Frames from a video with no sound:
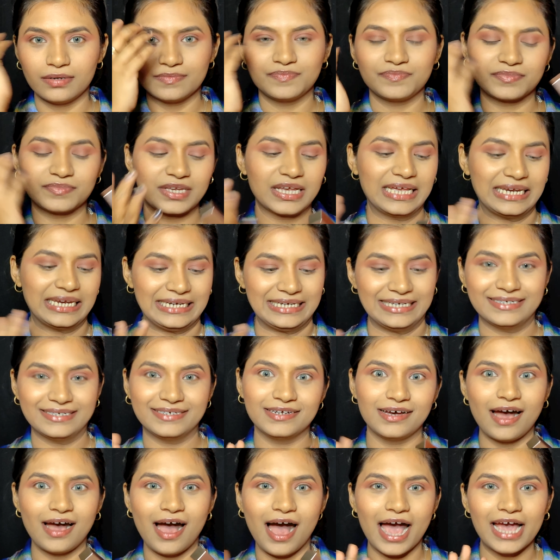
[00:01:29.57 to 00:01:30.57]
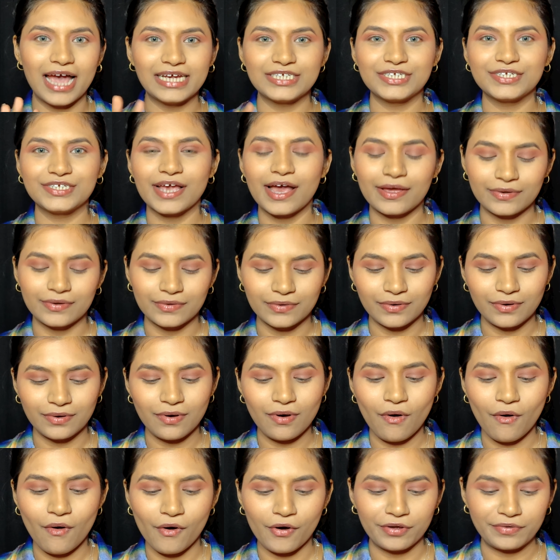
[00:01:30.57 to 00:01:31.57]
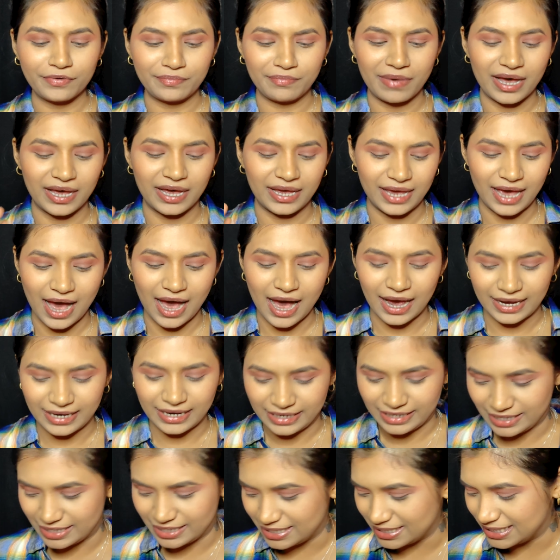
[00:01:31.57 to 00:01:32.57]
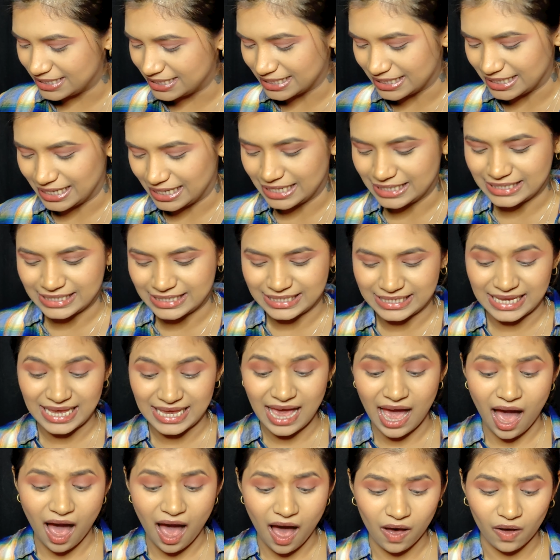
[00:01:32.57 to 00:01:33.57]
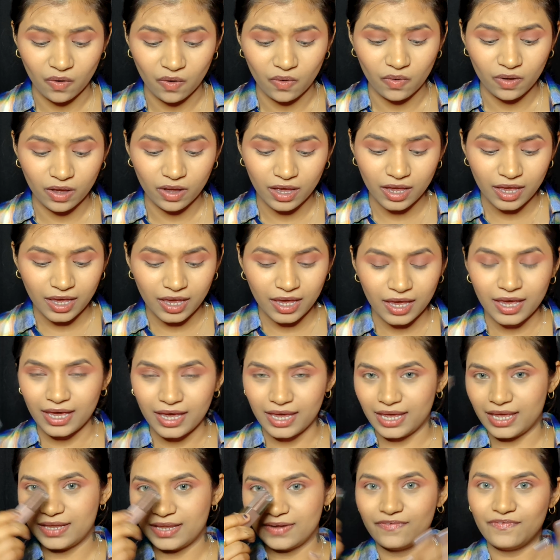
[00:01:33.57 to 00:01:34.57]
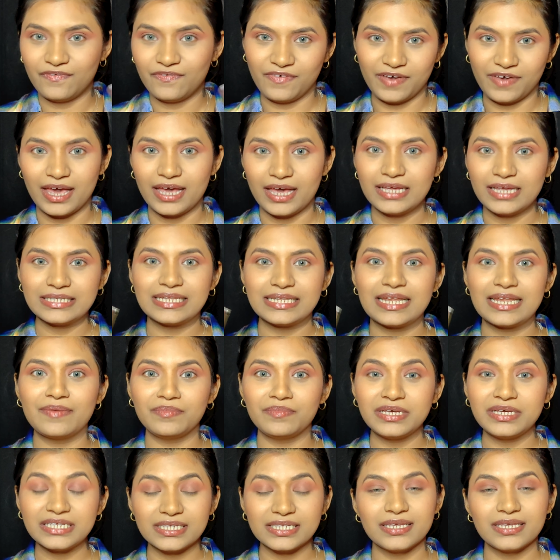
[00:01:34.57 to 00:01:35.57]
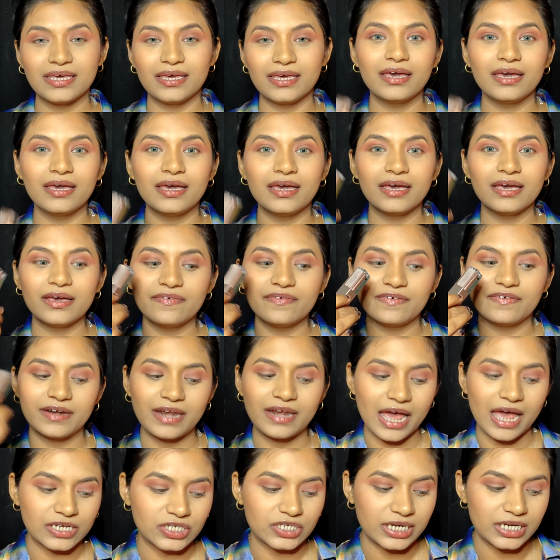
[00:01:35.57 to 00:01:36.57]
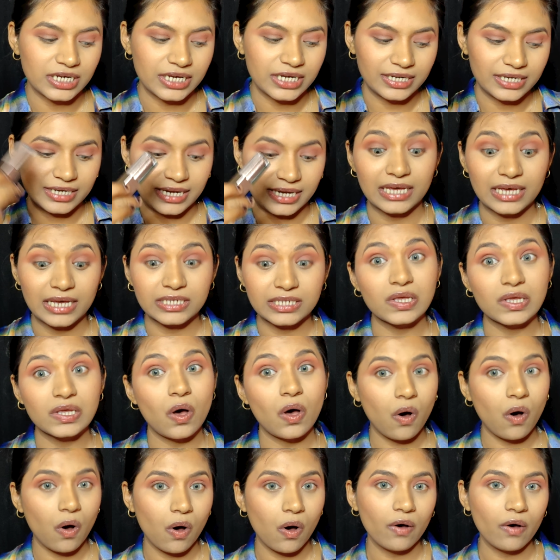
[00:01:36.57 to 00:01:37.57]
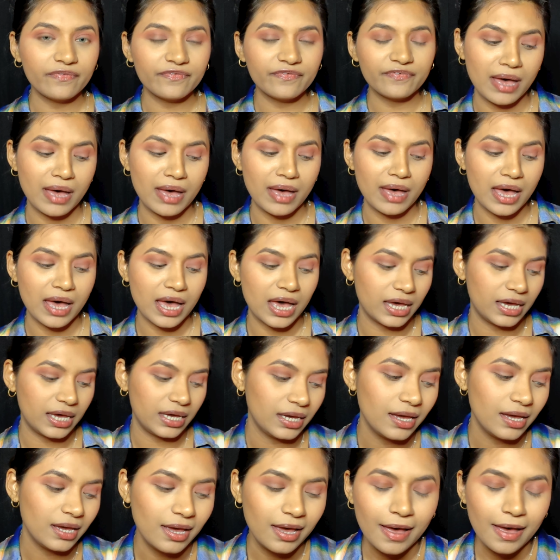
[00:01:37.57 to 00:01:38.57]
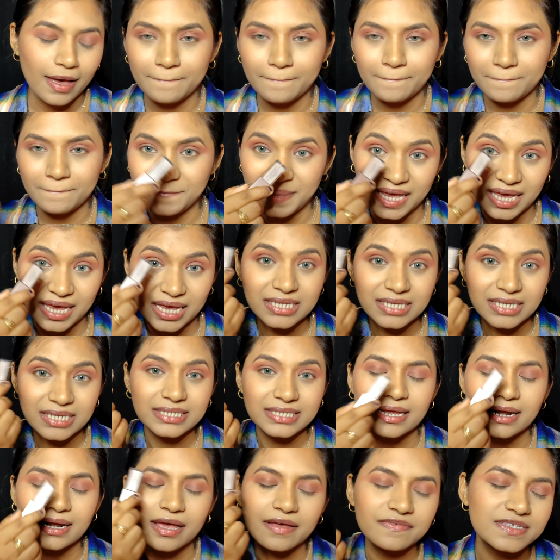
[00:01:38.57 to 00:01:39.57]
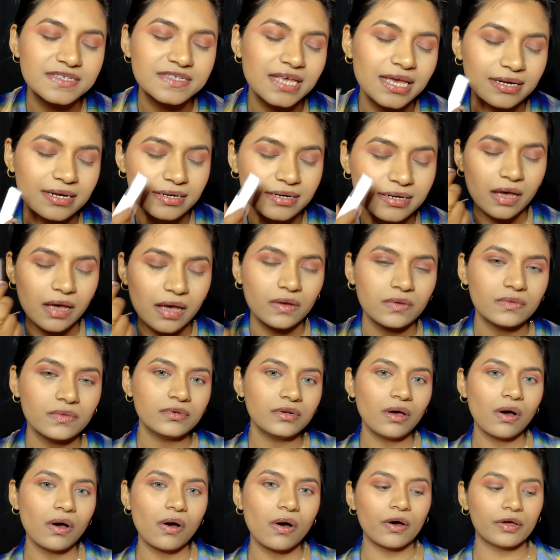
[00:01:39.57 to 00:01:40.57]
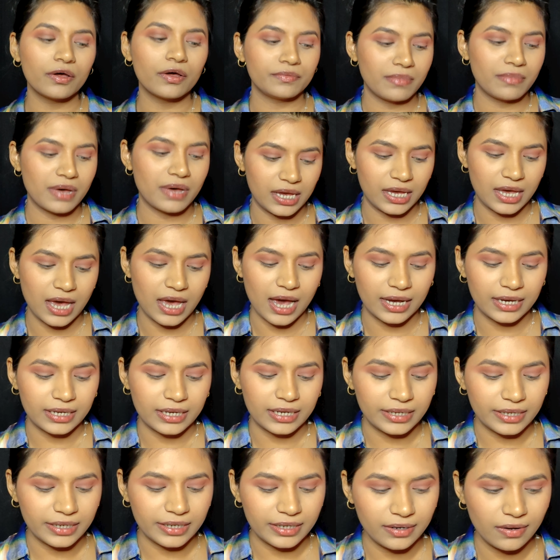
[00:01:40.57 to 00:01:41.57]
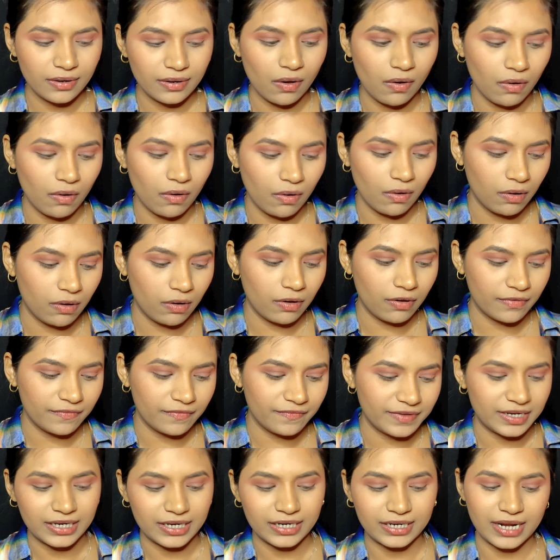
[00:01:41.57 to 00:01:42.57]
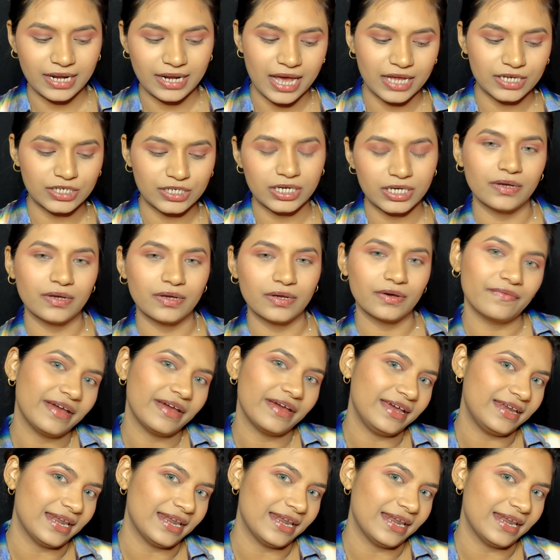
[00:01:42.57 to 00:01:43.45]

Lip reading: glitter eyeshadow on my eyelids and let's see how it fares. Let me see if it actually takes off my base that I've set down on my eyelid, or will it actually look very